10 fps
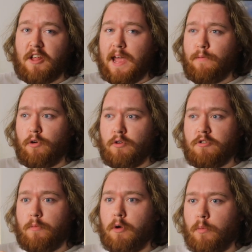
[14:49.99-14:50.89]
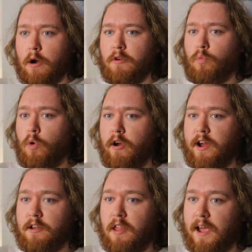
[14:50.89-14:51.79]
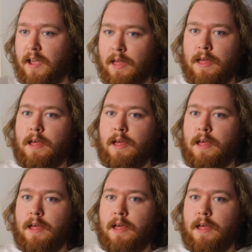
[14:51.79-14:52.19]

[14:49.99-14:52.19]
I even got to a point where I was worried, like,